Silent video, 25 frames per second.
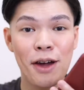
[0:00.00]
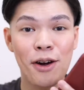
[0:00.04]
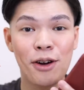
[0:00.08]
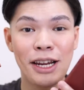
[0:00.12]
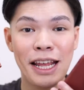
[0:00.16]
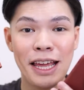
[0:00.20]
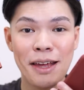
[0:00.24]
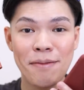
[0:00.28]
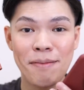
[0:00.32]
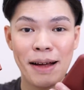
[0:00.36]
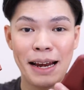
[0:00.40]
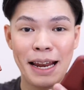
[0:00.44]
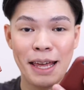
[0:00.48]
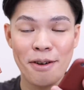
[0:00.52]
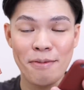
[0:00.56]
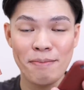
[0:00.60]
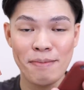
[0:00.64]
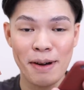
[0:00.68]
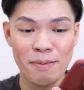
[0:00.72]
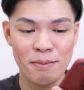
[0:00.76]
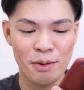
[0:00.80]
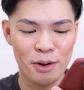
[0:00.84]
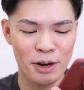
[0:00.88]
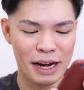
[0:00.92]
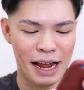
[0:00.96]
Ola pala yung
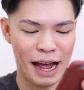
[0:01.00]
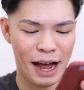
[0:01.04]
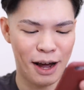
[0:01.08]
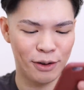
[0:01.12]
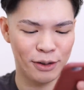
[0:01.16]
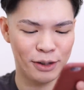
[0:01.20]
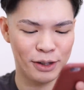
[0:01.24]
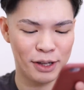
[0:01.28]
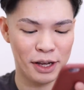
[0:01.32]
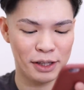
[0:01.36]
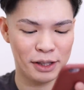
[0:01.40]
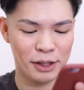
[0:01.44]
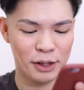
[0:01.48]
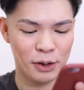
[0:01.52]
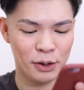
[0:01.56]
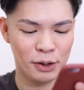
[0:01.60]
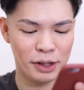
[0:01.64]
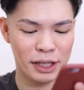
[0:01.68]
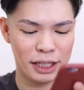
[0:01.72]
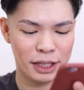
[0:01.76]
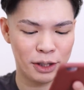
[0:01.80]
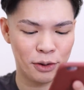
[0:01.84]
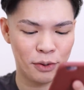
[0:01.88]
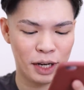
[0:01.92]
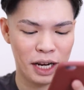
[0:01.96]
pag-pronounce. So,
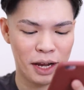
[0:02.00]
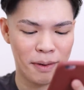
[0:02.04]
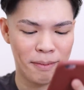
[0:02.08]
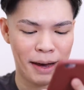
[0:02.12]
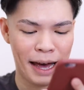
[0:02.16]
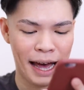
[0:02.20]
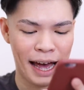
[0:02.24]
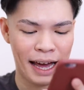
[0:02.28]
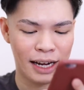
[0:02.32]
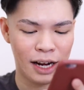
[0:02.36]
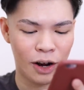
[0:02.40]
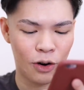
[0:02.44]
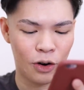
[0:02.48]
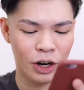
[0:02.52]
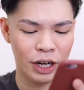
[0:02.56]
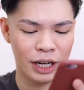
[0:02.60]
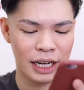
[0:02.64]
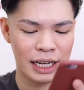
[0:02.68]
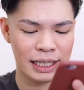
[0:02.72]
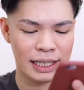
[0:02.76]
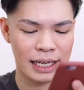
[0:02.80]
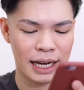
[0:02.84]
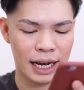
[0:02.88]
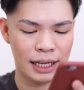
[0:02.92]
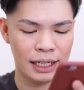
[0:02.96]
this one naman,
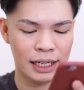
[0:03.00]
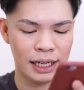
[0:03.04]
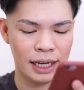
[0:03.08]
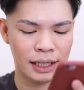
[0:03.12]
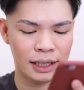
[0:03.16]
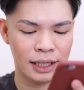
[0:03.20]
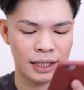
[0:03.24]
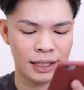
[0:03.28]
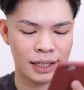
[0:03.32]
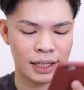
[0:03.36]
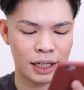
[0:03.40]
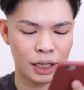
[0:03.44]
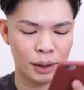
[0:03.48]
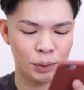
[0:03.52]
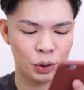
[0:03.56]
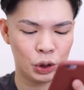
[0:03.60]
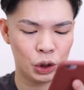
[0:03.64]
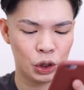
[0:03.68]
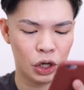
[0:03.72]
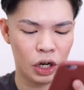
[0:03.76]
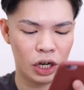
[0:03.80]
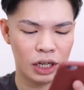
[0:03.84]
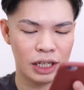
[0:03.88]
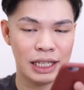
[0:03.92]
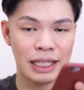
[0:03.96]
according sa kanilang
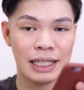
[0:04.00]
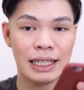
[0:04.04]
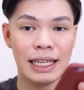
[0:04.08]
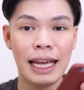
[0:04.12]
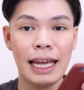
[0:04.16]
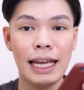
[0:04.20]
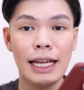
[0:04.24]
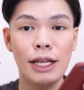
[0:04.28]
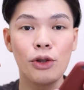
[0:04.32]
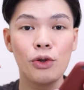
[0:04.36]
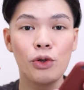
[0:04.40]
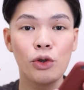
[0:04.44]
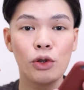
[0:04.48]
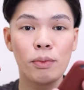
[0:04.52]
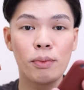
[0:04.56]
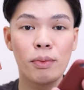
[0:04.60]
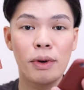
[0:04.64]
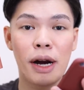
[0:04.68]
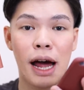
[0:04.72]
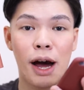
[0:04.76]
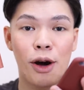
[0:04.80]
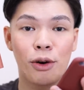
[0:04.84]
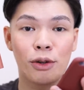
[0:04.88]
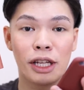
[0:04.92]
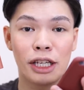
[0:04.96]
description, is a nude
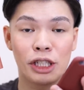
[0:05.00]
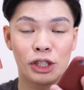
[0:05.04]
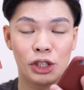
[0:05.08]
brown